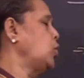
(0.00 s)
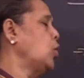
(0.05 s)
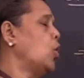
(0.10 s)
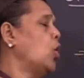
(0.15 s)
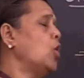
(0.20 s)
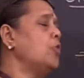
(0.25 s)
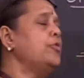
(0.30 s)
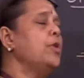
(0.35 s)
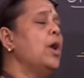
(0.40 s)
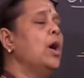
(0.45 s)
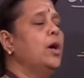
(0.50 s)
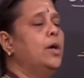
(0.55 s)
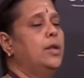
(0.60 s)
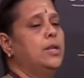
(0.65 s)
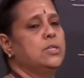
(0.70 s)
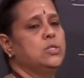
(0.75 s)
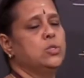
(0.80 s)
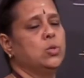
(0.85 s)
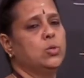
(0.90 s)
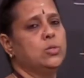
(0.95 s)
of
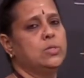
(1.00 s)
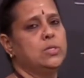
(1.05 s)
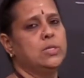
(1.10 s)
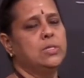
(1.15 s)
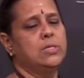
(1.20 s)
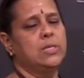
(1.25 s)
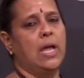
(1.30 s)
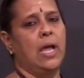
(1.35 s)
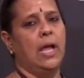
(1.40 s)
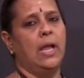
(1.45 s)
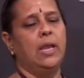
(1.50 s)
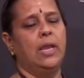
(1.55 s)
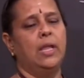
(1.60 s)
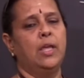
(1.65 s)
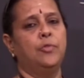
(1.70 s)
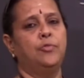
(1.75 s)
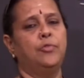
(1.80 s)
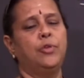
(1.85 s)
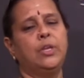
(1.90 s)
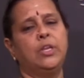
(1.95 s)
resources and
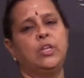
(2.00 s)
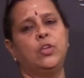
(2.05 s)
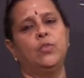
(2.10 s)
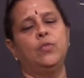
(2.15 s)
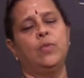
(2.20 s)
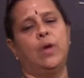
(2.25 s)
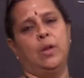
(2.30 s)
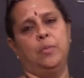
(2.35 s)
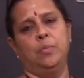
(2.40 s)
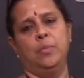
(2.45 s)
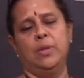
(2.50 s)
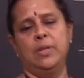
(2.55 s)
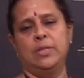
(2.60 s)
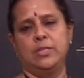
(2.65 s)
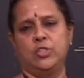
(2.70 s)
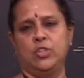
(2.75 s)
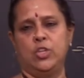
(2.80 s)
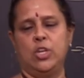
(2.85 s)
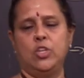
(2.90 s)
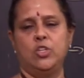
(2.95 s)
effective
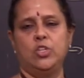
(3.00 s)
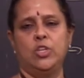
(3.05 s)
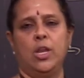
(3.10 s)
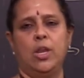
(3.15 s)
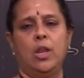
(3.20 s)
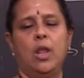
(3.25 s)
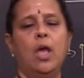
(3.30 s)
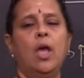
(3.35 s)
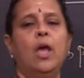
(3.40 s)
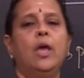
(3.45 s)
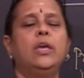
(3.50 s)
administration.